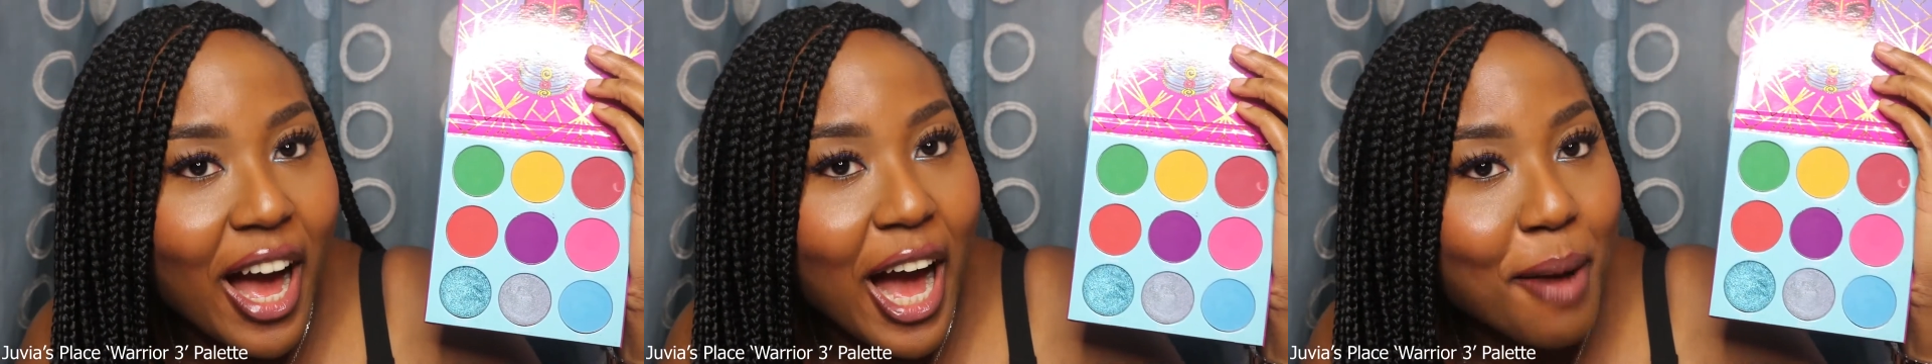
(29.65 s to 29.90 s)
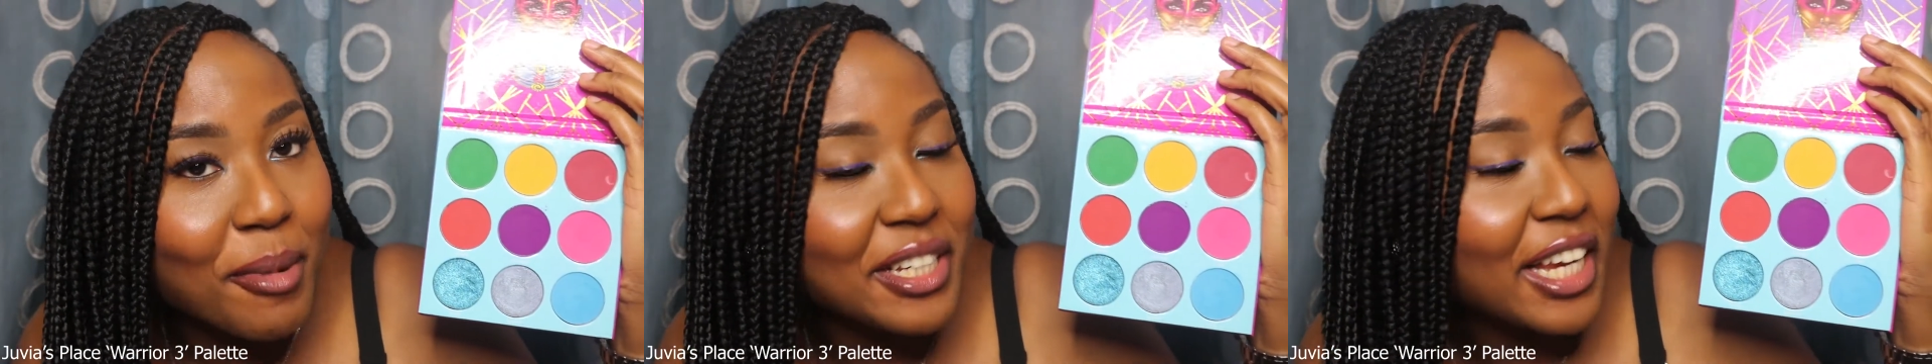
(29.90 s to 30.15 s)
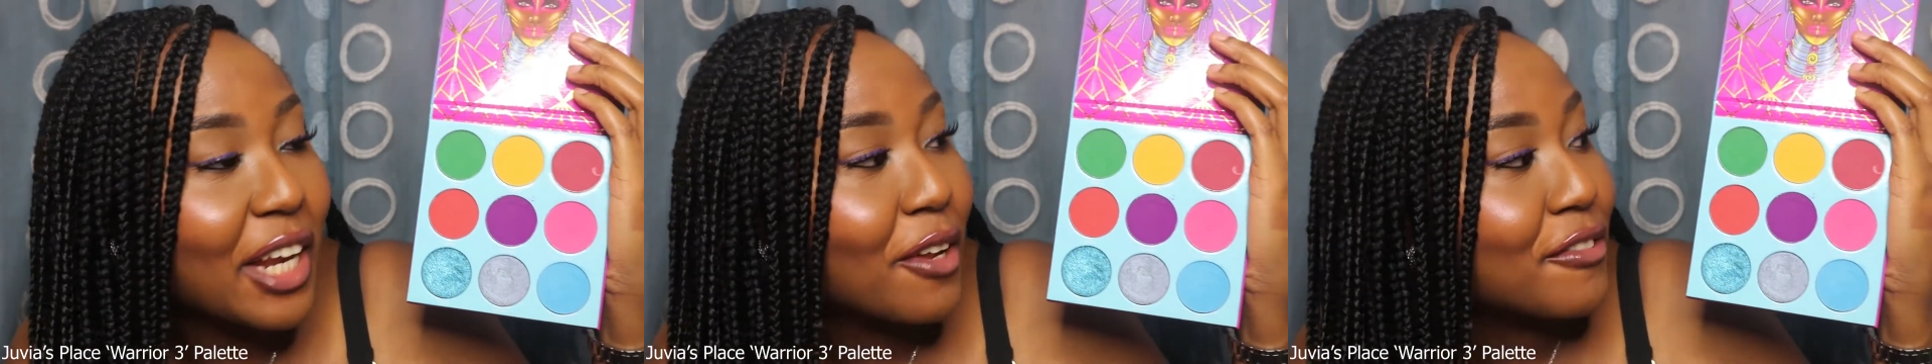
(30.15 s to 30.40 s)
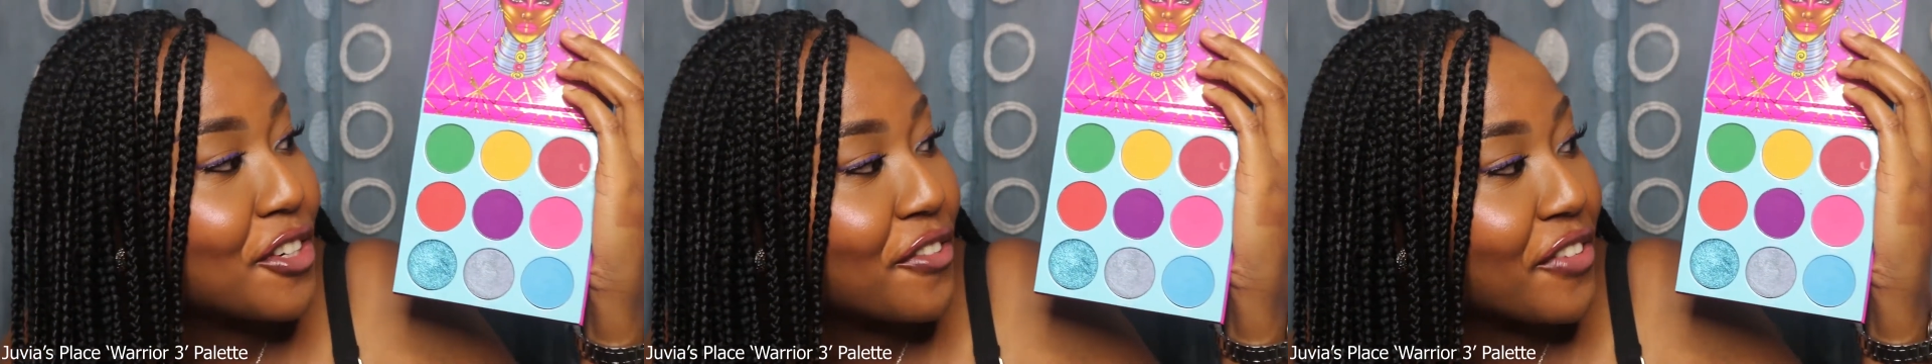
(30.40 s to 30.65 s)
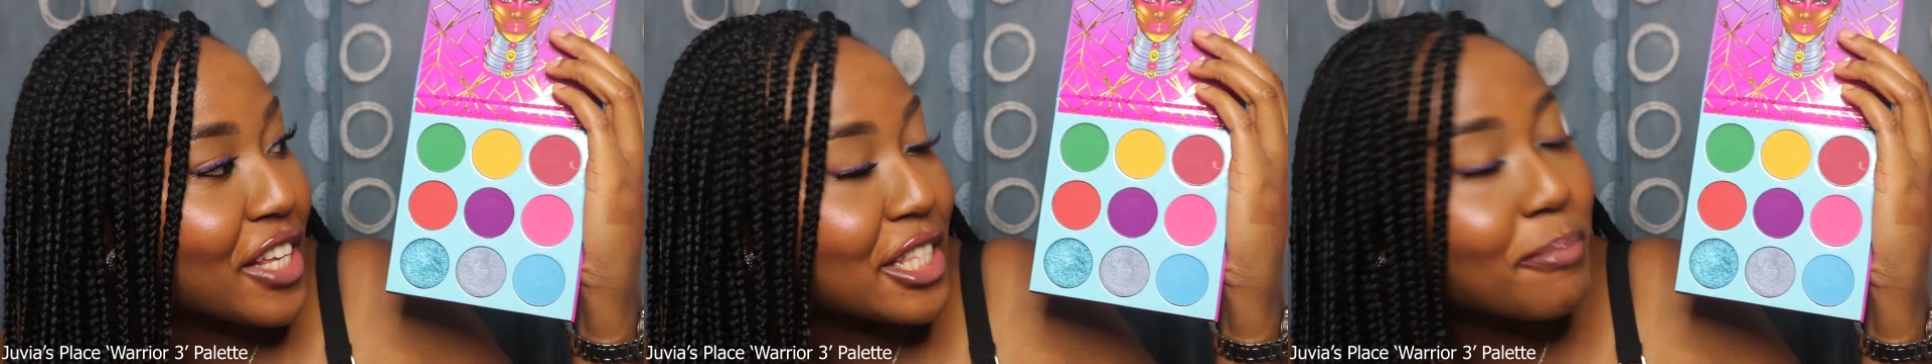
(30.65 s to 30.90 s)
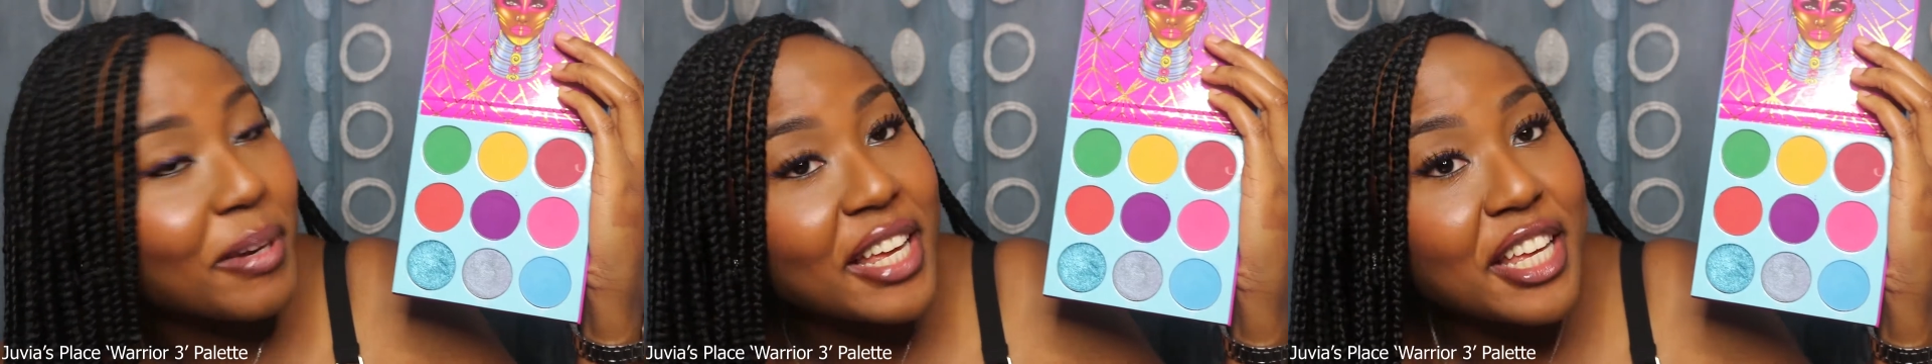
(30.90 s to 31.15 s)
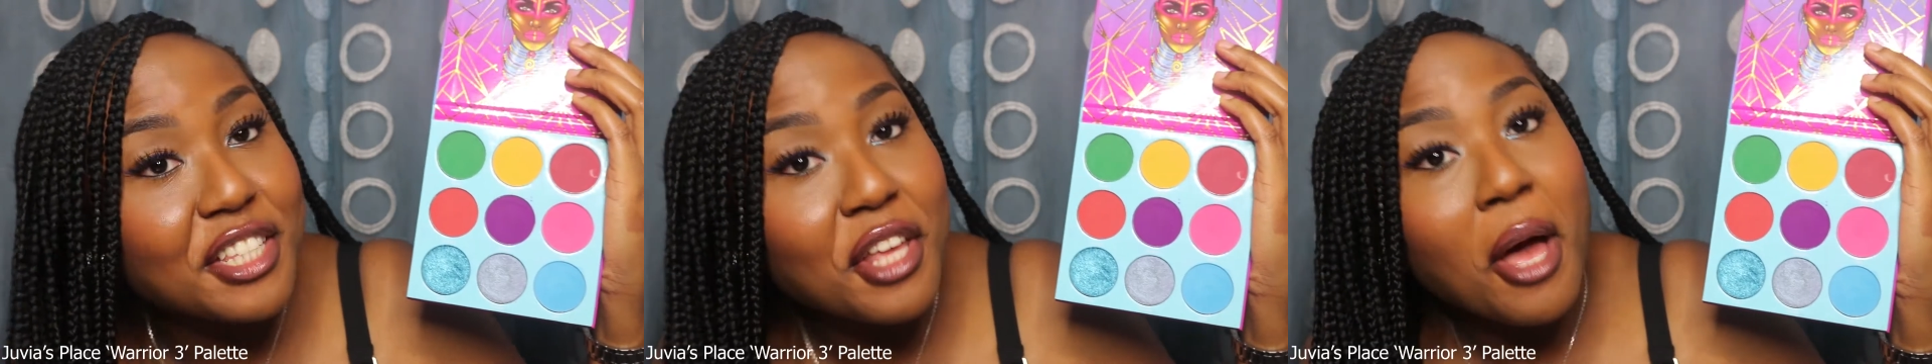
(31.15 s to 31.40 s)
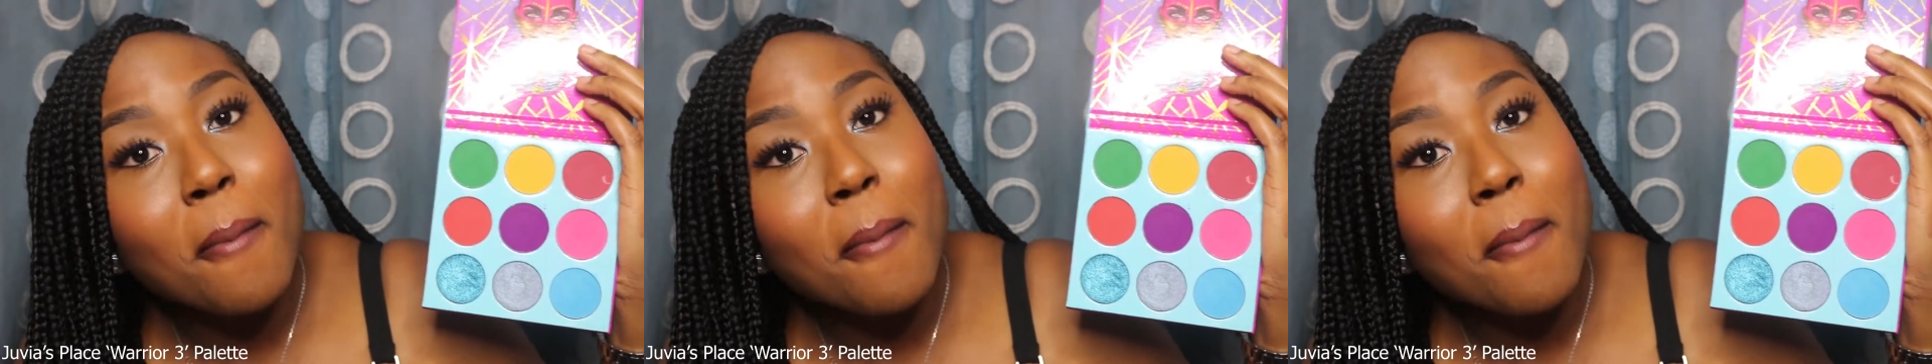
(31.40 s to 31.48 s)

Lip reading: how much I love Juvia's Place,